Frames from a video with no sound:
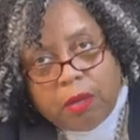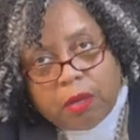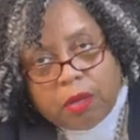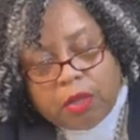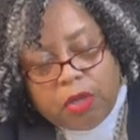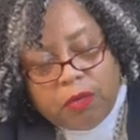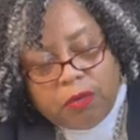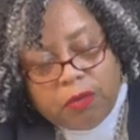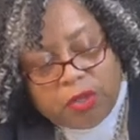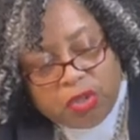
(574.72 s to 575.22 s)

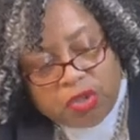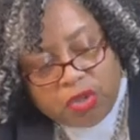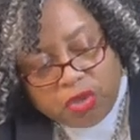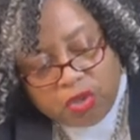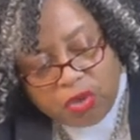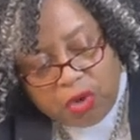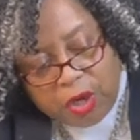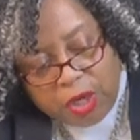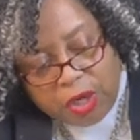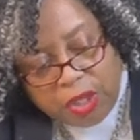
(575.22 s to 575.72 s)
Curious
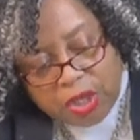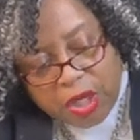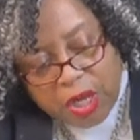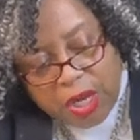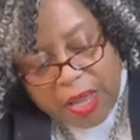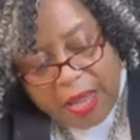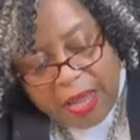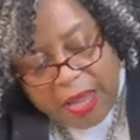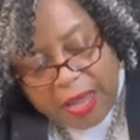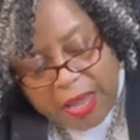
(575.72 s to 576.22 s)
George,
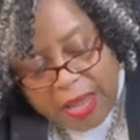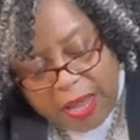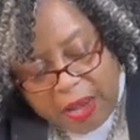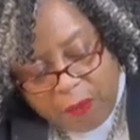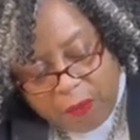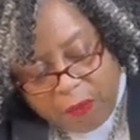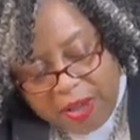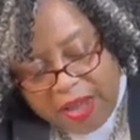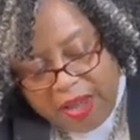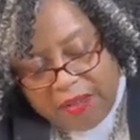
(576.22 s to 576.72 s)

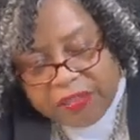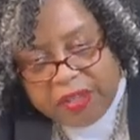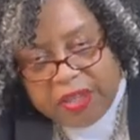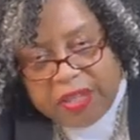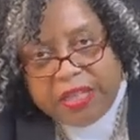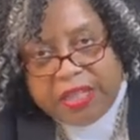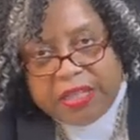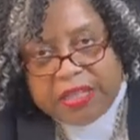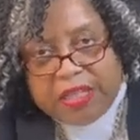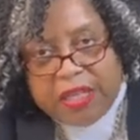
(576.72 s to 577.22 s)
and we have to
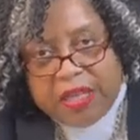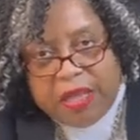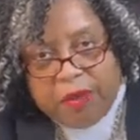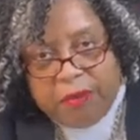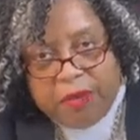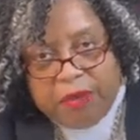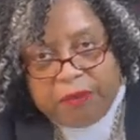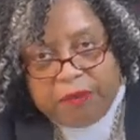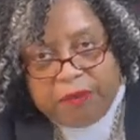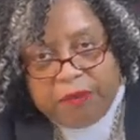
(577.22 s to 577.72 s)
get to
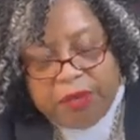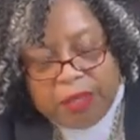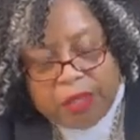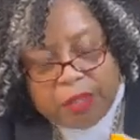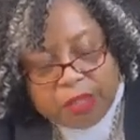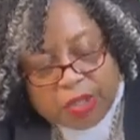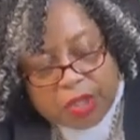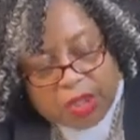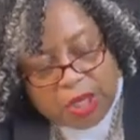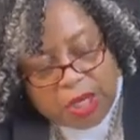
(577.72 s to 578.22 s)
him to
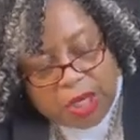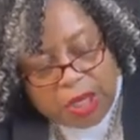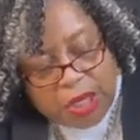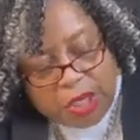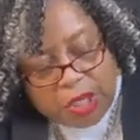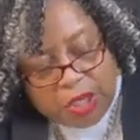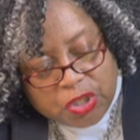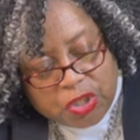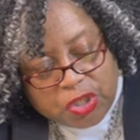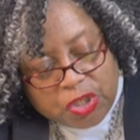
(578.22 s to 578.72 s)
finish.
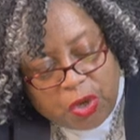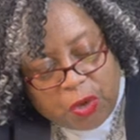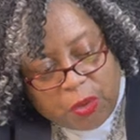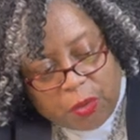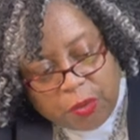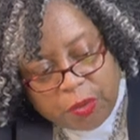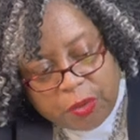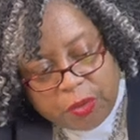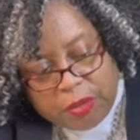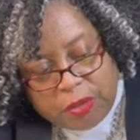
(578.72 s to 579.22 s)

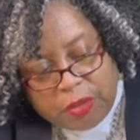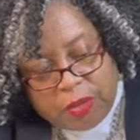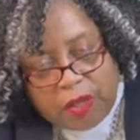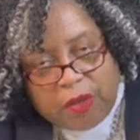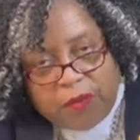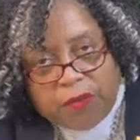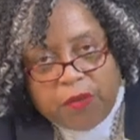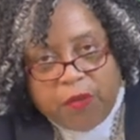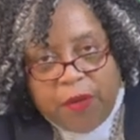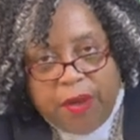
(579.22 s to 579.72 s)
So
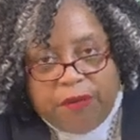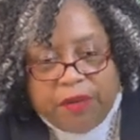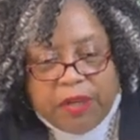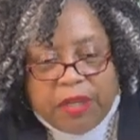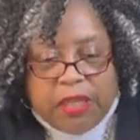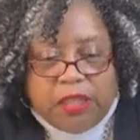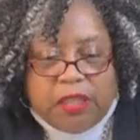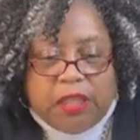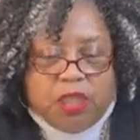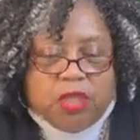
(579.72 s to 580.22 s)
if you ever
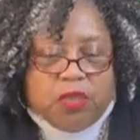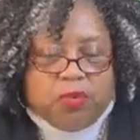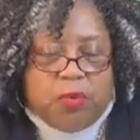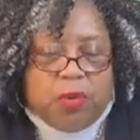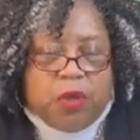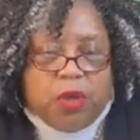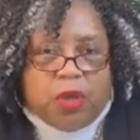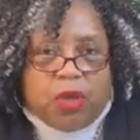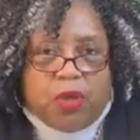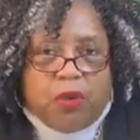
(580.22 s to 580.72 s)
get this
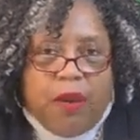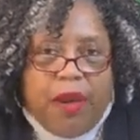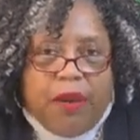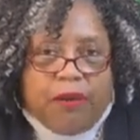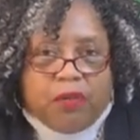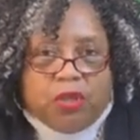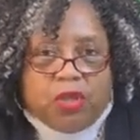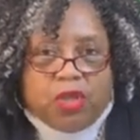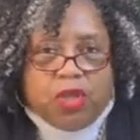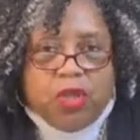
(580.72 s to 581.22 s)
book, you
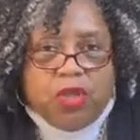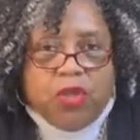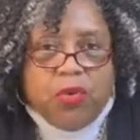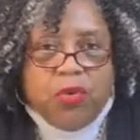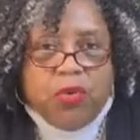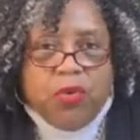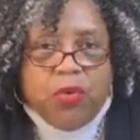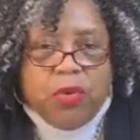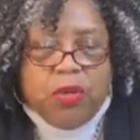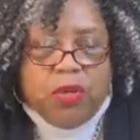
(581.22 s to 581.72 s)
have
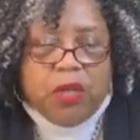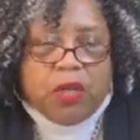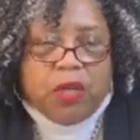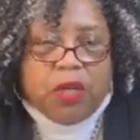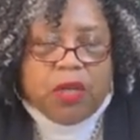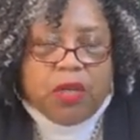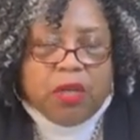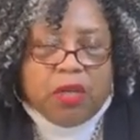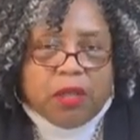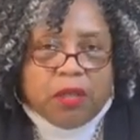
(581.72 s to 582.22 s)
two
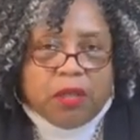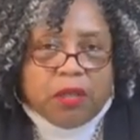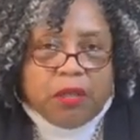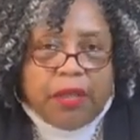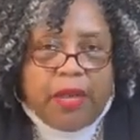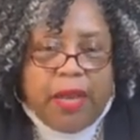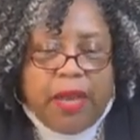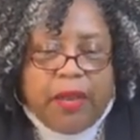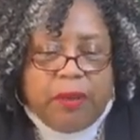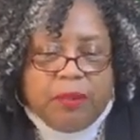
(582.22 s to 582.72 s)

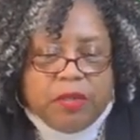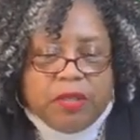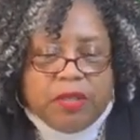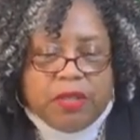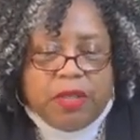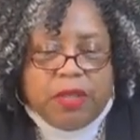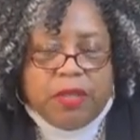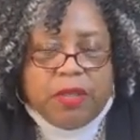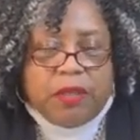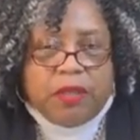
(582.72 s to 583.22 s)
games
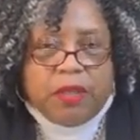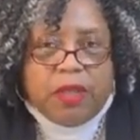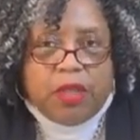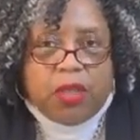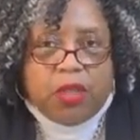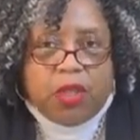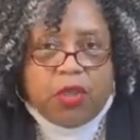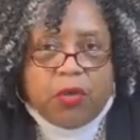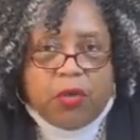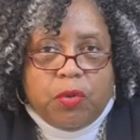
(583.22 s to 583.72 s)
in it
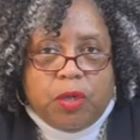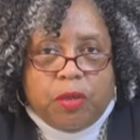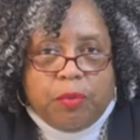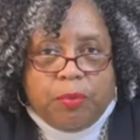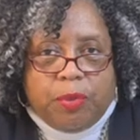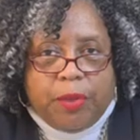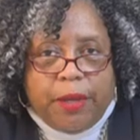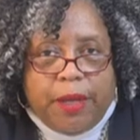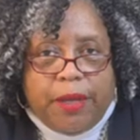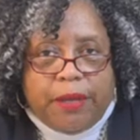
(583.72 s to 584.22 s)
that you
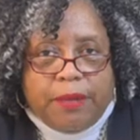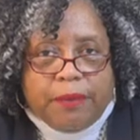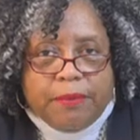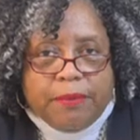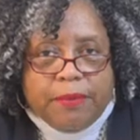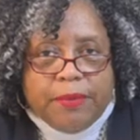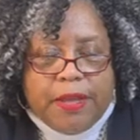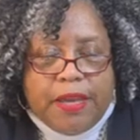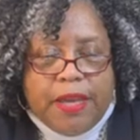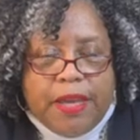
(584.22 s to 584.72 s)
can play.
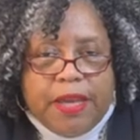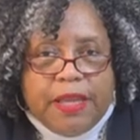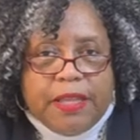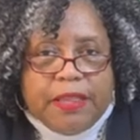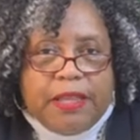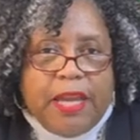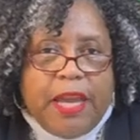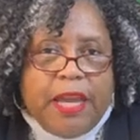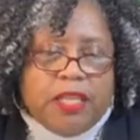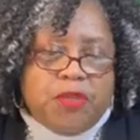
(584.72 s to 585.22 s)

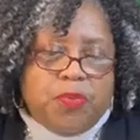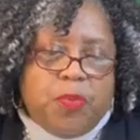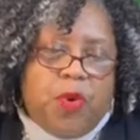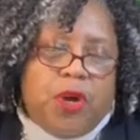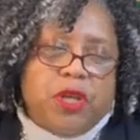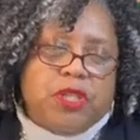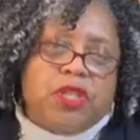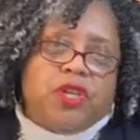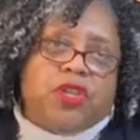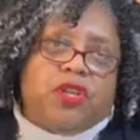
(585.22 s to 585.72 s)
Thanks,
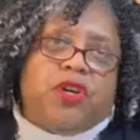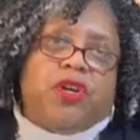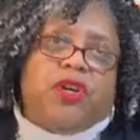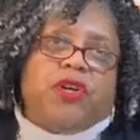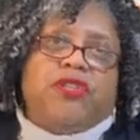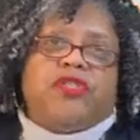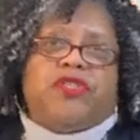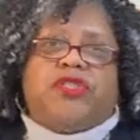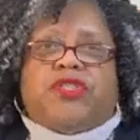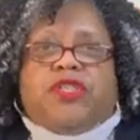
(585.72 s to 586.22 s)
boys and
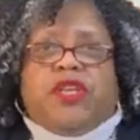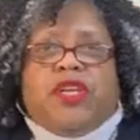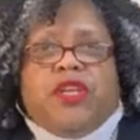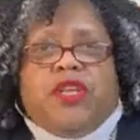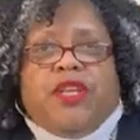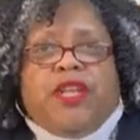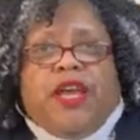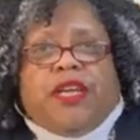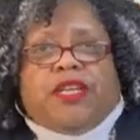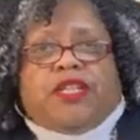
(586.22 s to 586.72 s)
girls. See
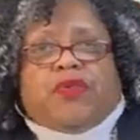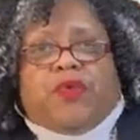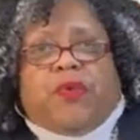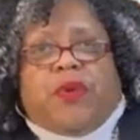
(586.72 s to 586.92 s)
you next